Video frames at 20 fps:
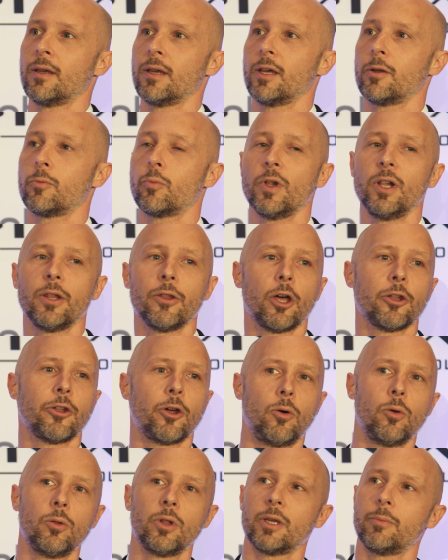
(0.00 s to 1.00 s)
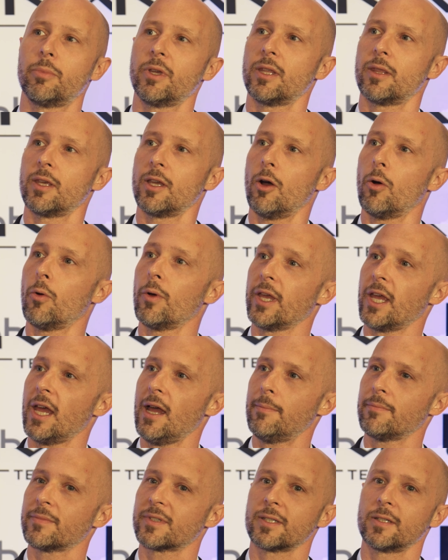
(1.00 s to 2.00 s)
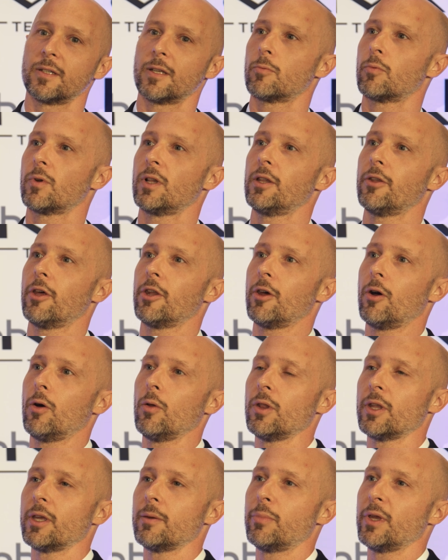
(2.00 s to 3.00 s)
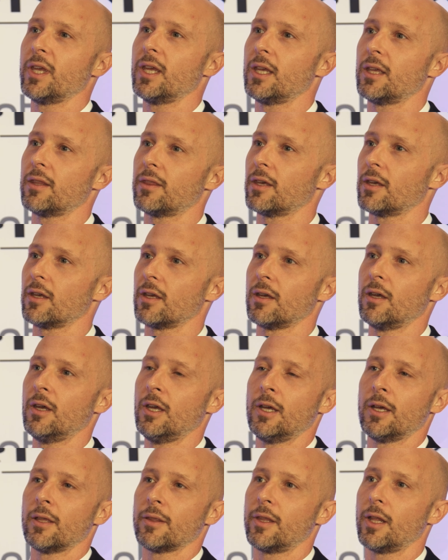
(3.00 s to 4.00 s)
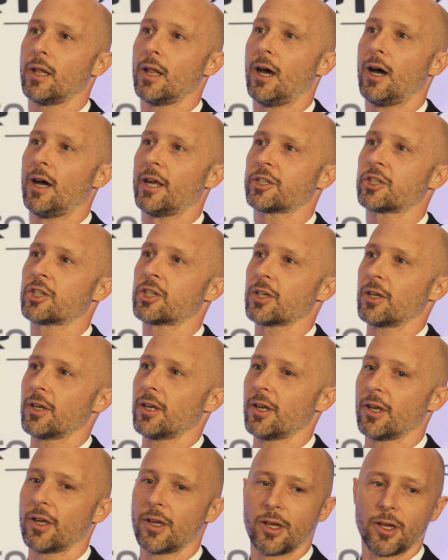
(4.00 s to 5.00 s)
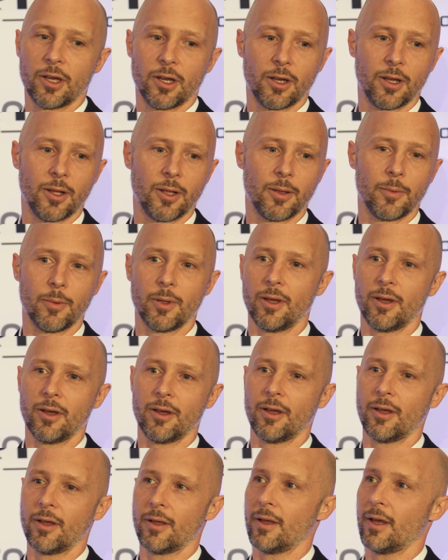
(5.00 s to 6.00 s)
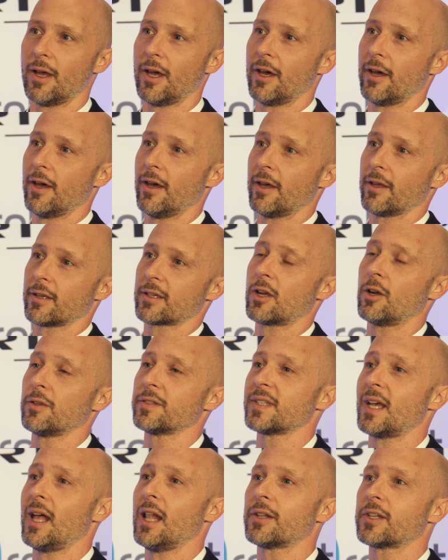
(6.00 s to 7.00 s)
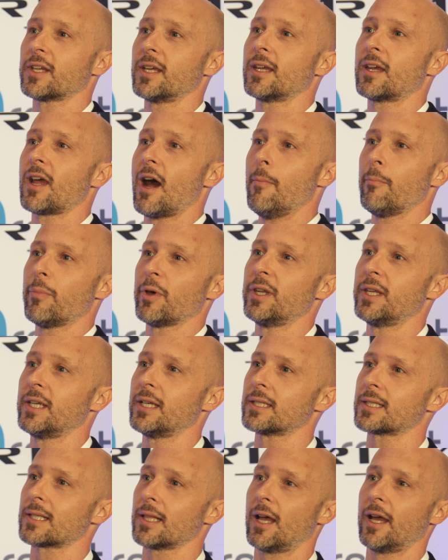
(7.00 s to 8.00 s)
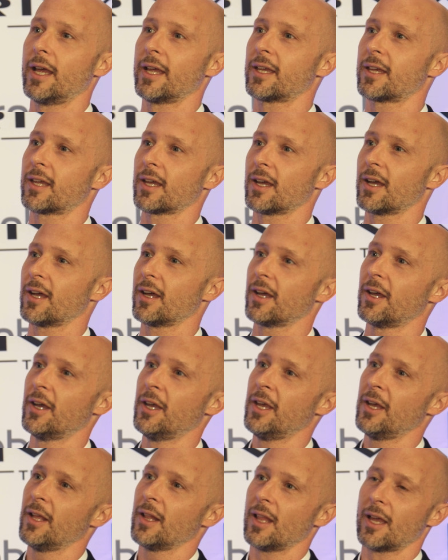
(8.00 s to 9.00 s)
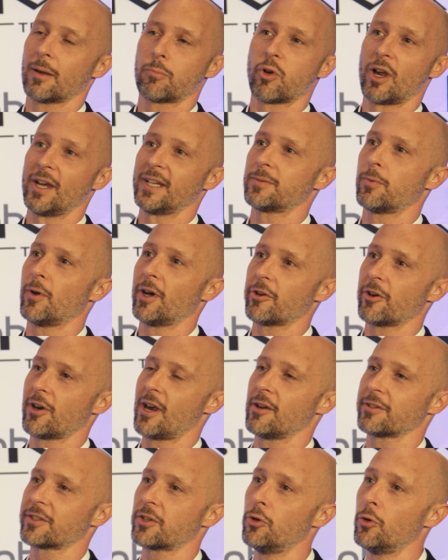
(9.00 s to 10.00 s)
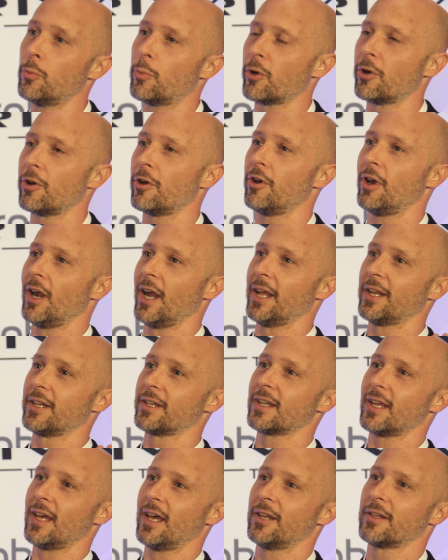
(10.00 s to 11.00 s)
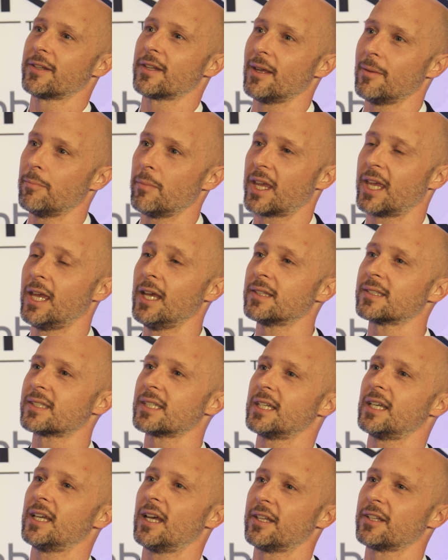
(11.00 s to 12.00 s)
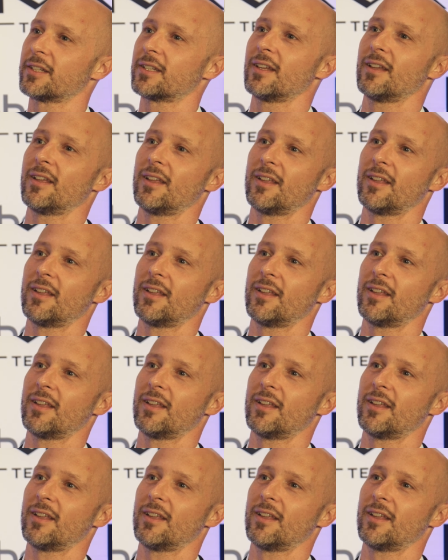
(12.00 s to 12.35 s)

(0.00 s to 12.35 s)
It will not only be the OEMs and it will not only be the, the large uh, uh, consulting companies like, uh, like PricewaterhouseCooper and, and McKinsey and